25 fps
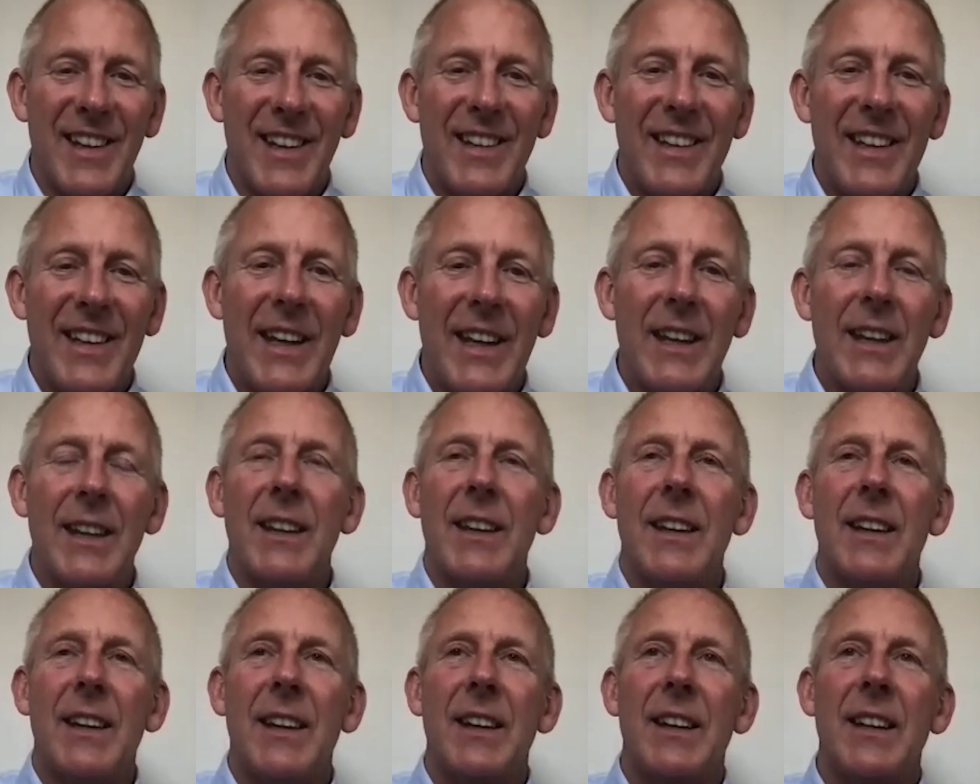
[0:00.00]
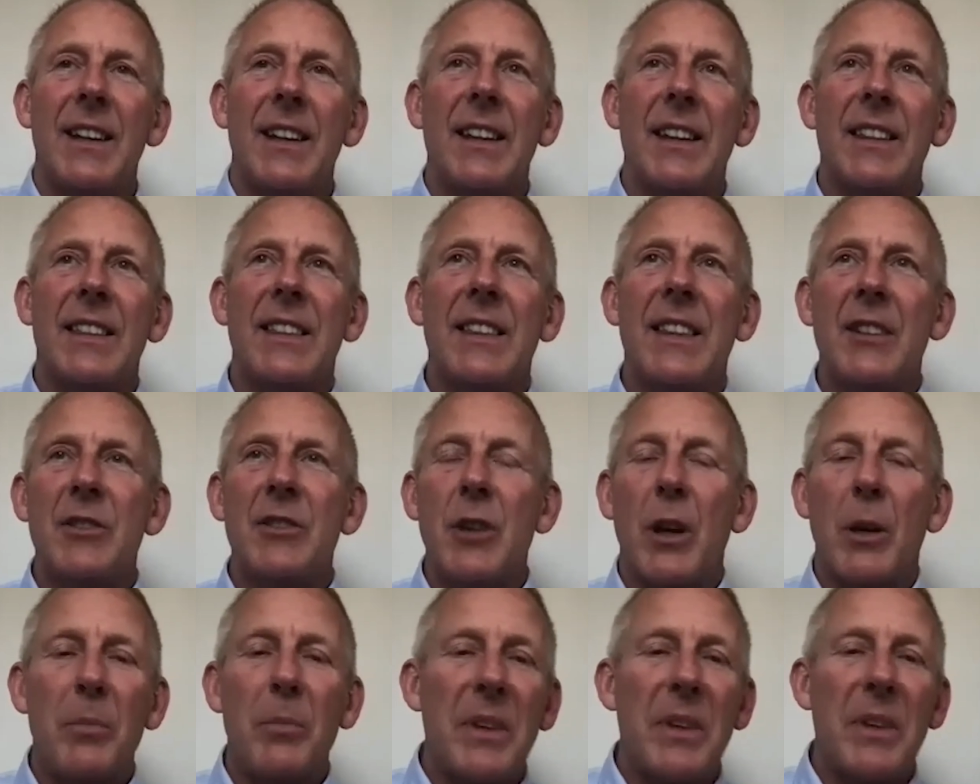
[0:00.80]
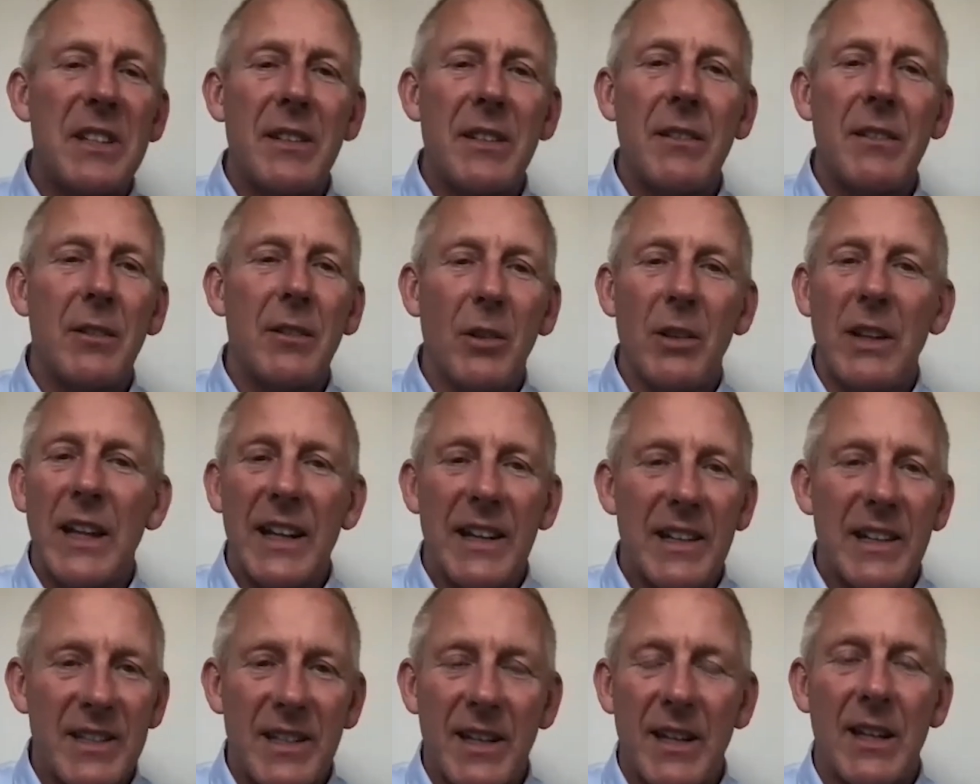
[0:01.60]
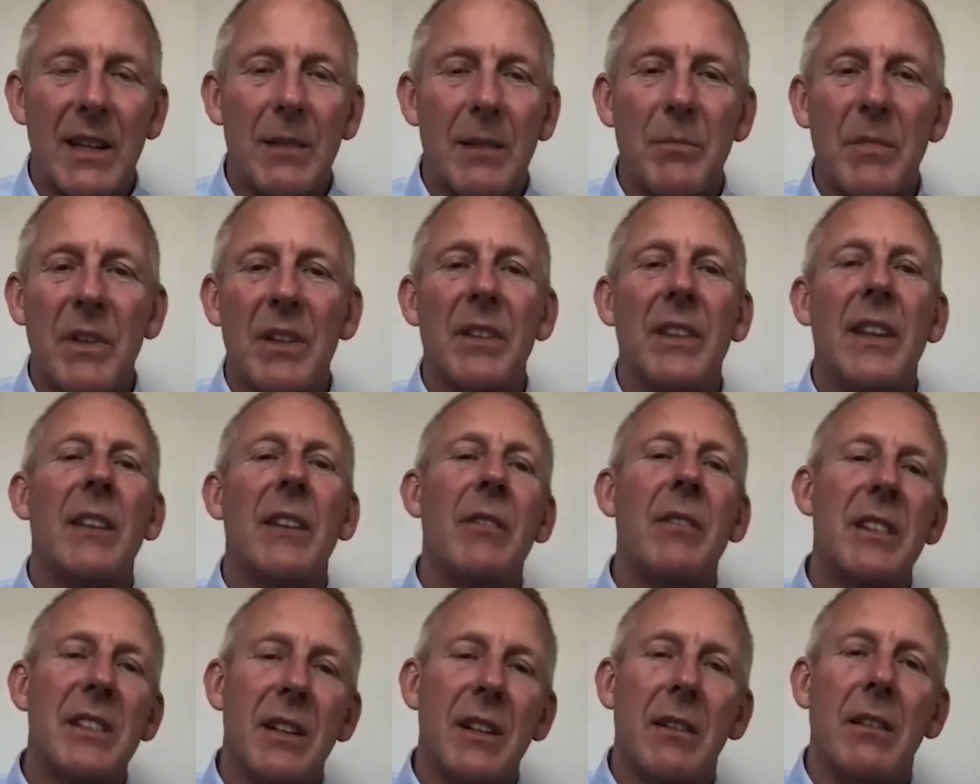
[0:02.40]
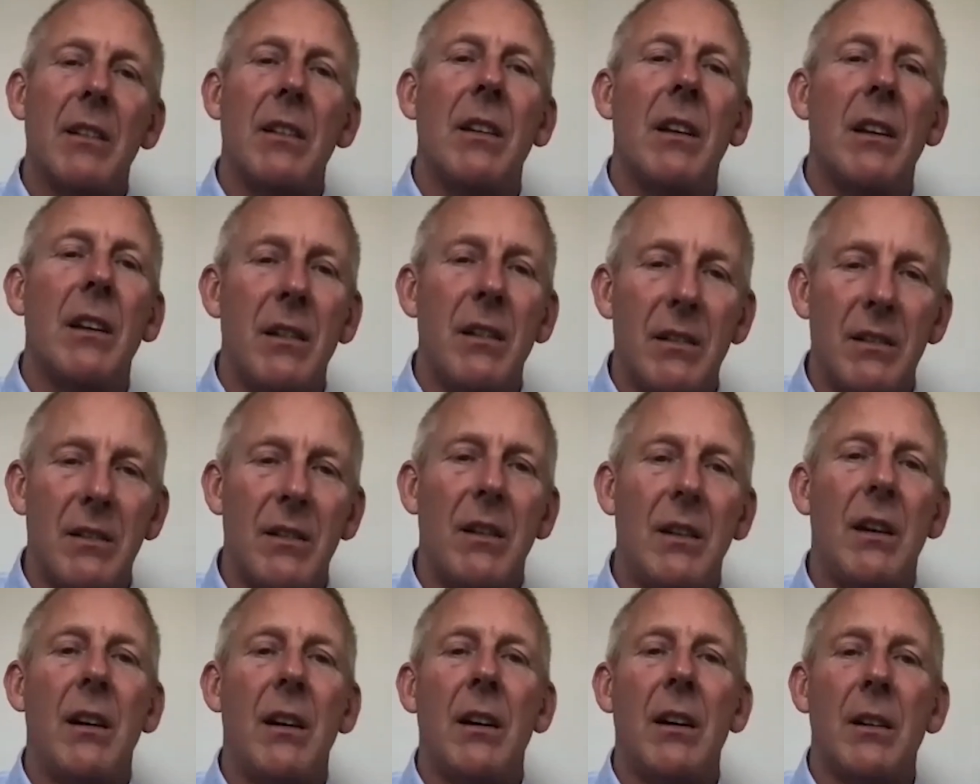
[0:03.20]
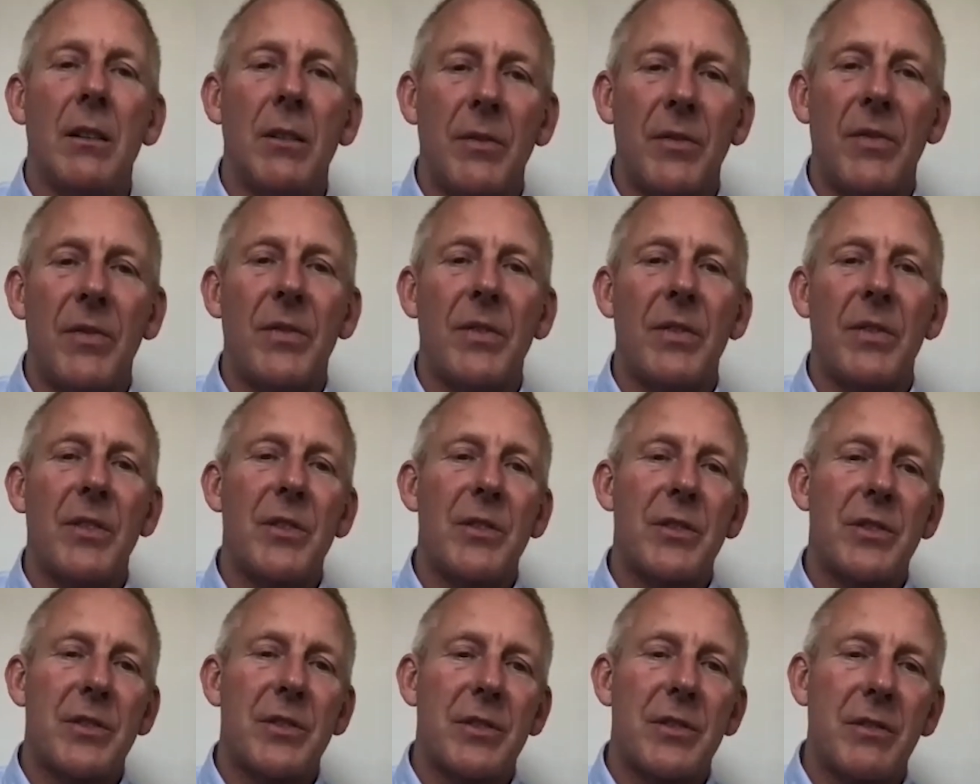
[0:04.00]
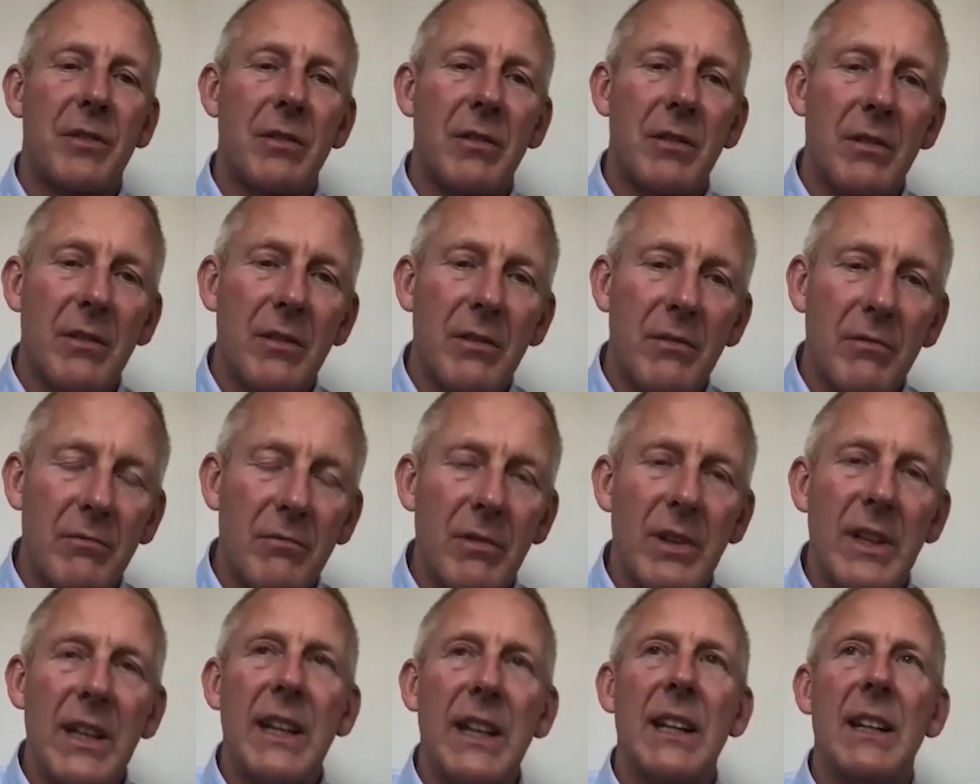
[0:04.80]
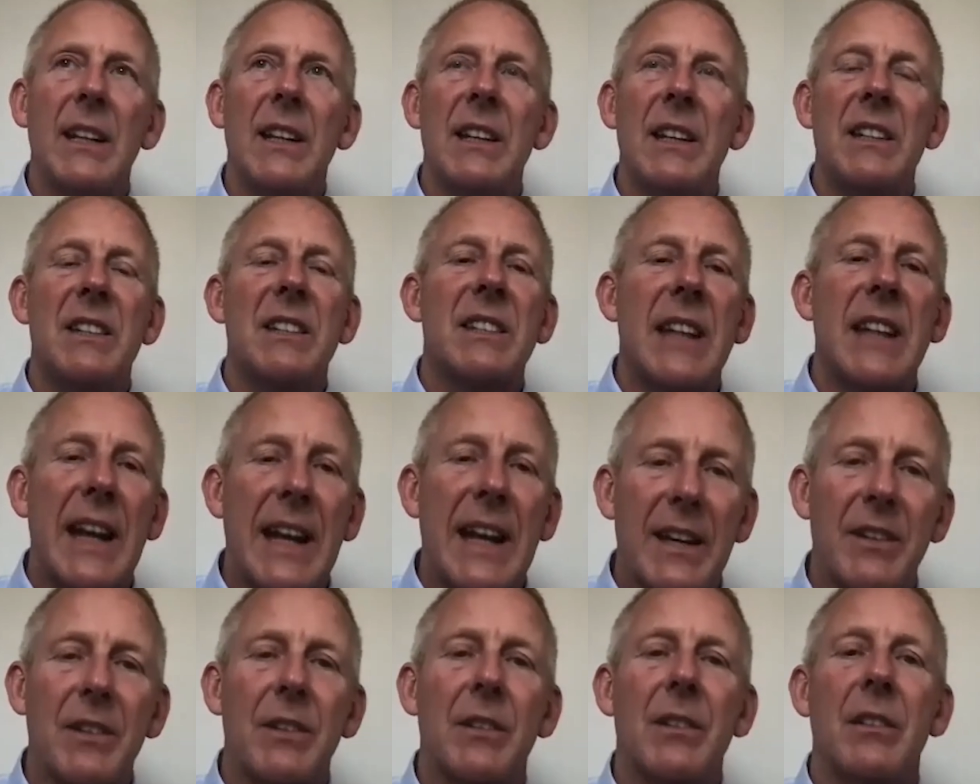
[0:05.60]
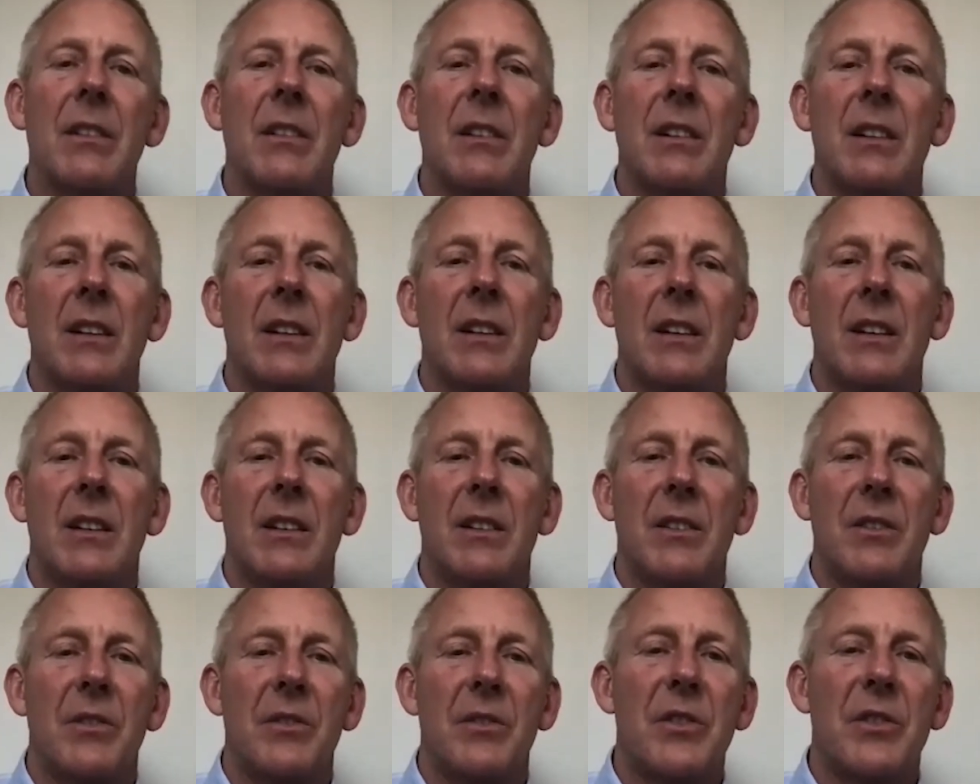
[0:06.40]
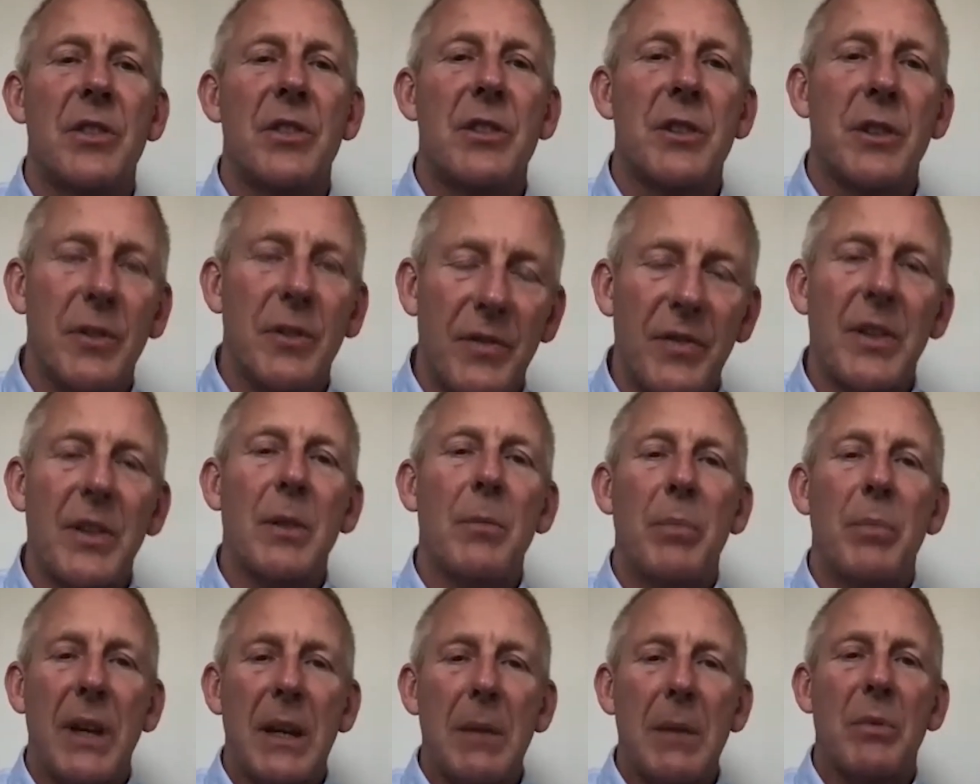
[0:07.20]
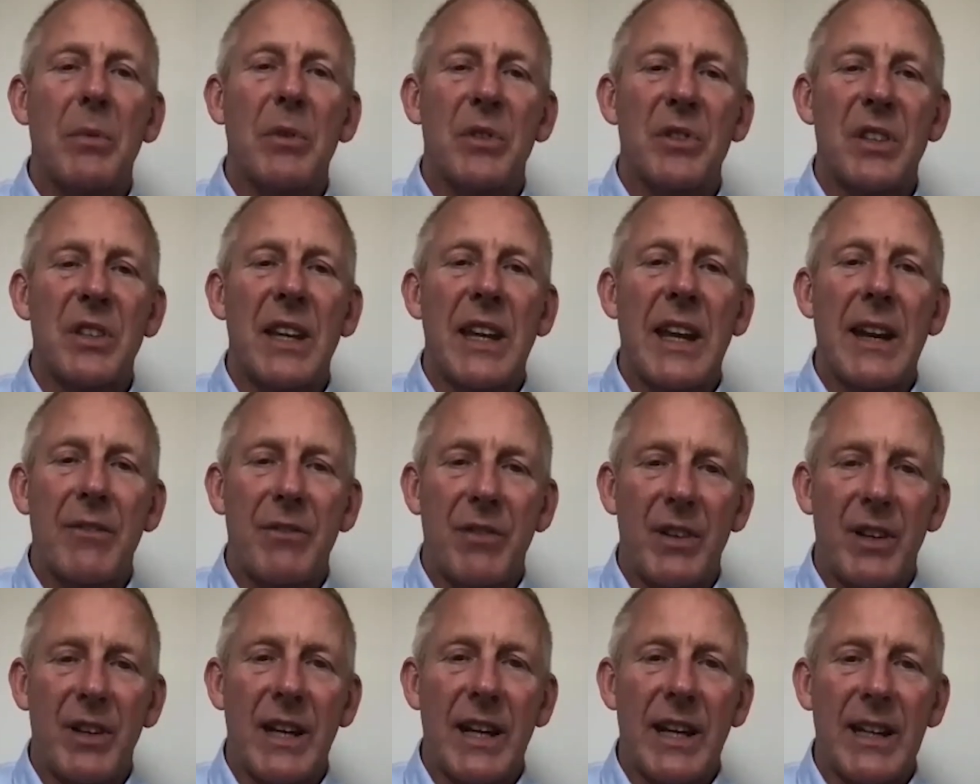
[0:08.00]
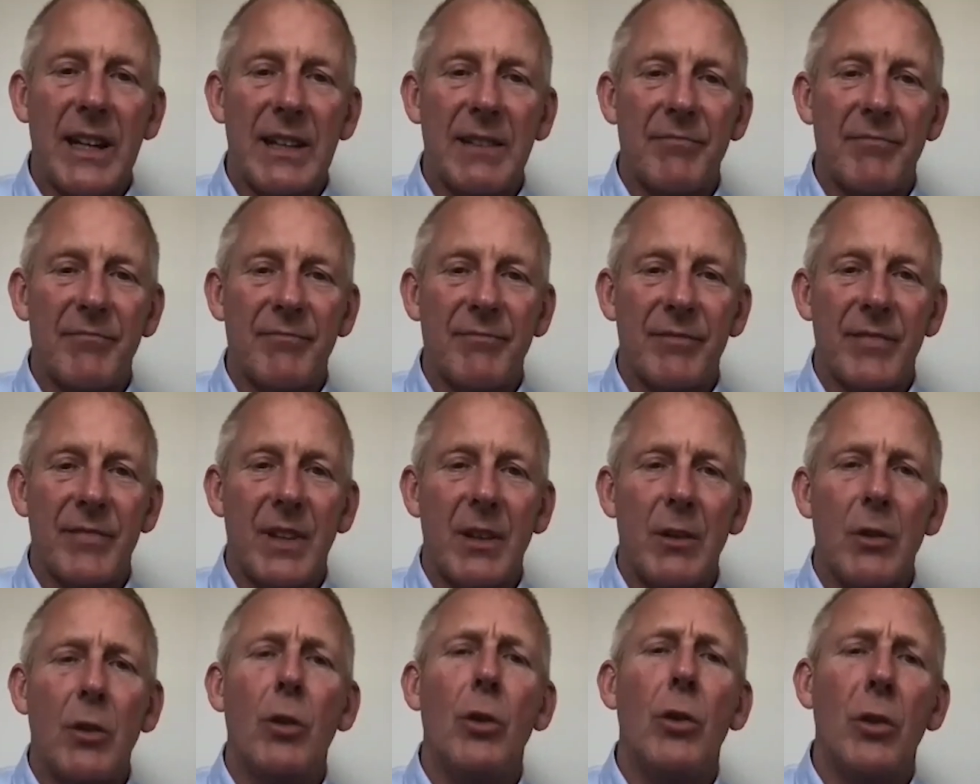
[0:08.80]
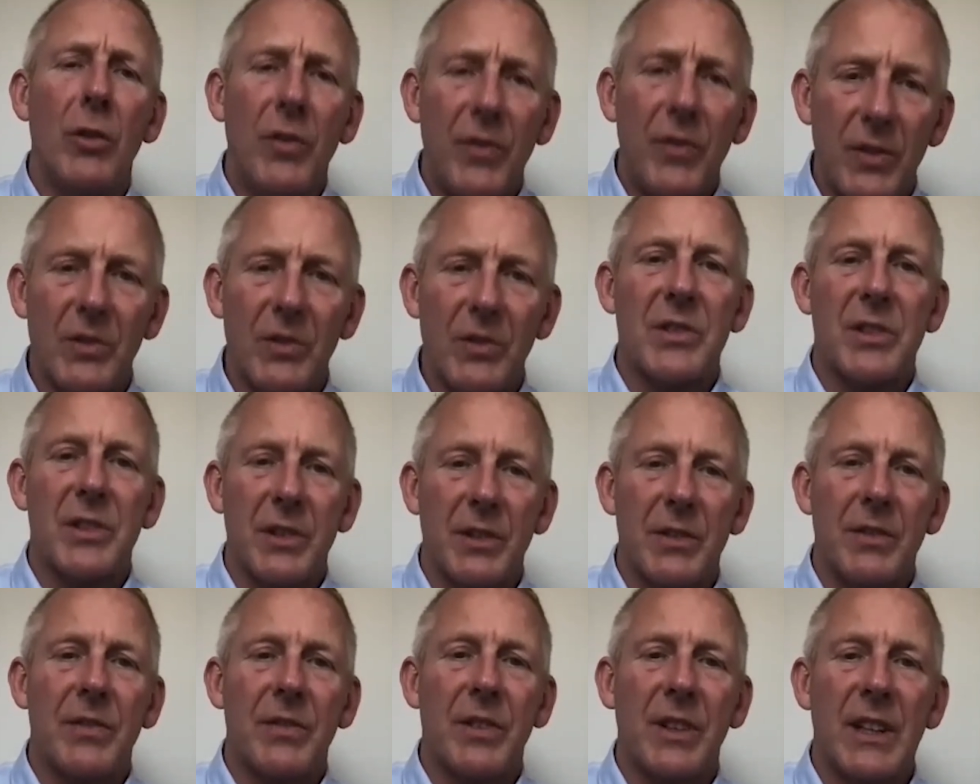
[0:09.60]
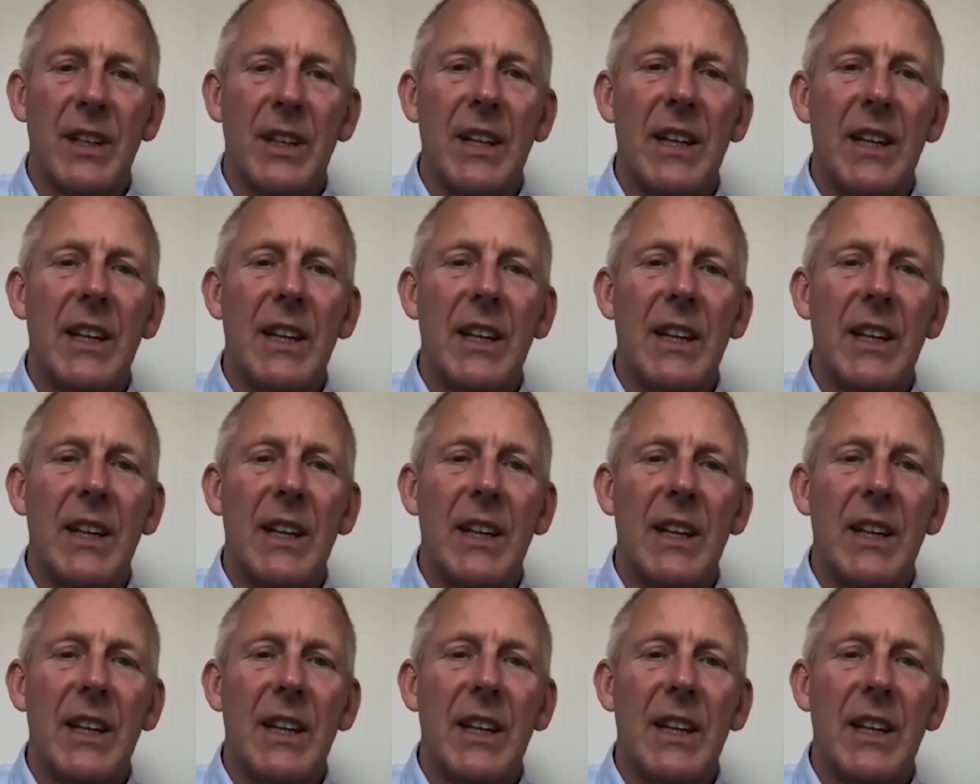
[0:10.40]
Yeah. The job isn't all excitement. There is a lot of really sad stuff that people see every day. Awful stuff.